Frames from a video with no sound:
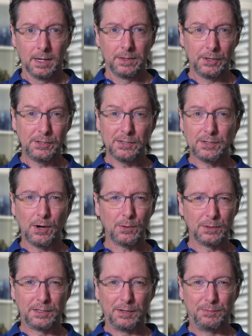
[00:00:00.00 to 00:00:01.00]
This is
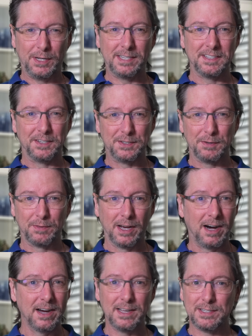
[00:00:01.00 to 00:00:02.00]
cognitive dissonance of the
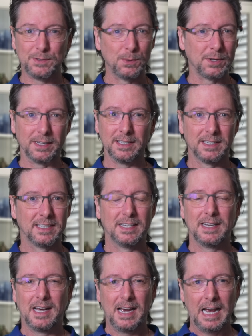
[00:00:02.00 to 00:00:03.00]
highest order.
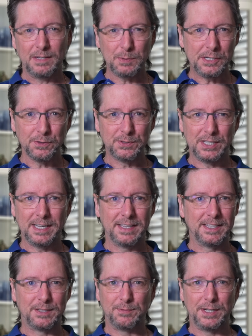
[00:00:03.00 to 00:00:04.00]
As we shall see in
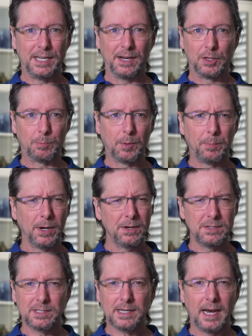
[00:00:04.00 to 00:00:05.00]
this video, the
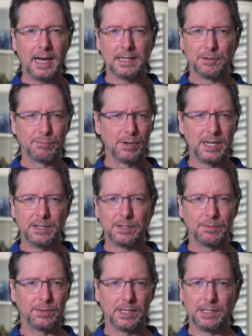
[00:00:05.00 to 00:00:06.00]
proposed scale and reach
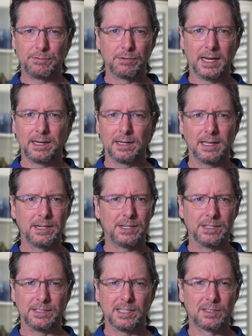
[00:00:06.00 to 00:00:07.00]
of these
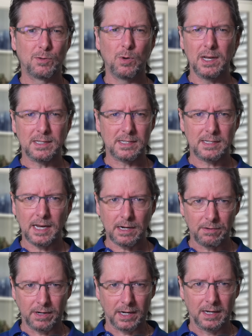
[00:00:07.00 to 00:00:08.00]
regulations is quite
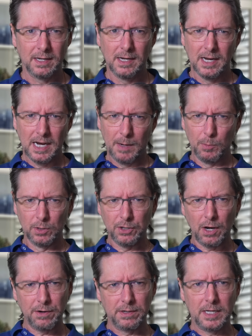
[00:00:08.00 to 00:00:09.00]
staggering and will
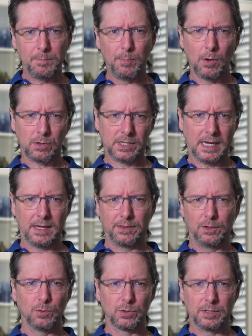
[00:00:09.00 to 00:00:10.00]
not only bog down
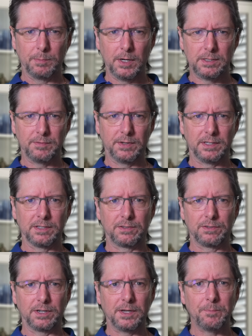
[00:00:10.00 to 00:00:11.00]
the automotive
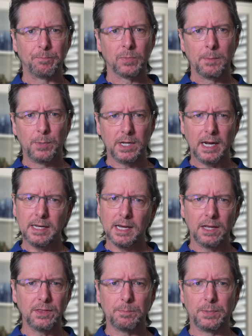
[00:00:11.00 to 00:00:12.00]
industry, but any
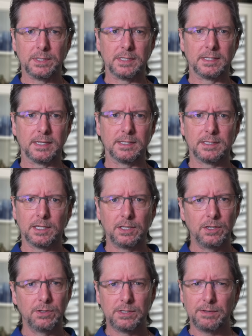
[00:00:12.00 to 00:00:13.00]
other businesses that
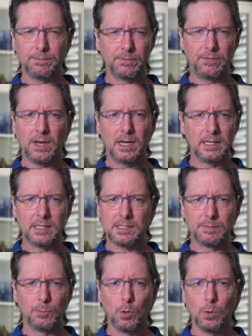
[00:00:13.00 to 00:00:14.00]
use even fairly
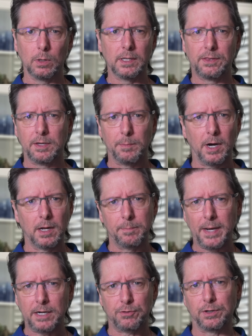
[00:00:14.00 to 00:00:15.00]
small lithium-ion
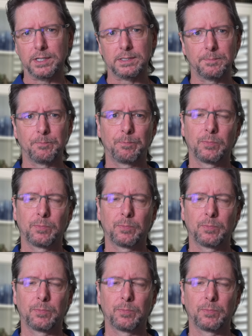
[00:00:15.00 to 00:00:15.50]
batteries.